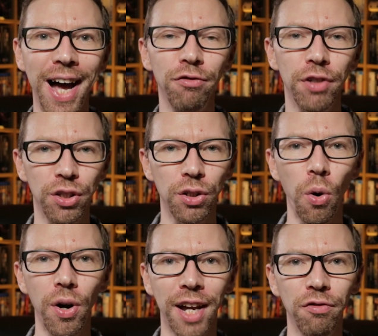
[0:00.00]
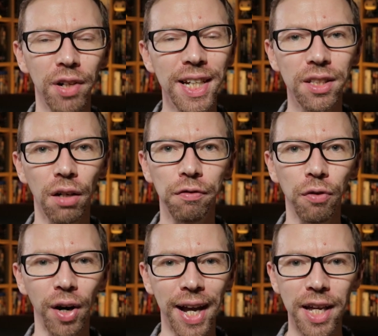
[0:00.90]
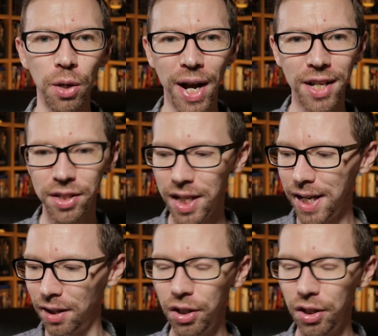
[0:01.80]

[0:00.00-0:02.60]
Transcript: and restored and released on 4K UHD,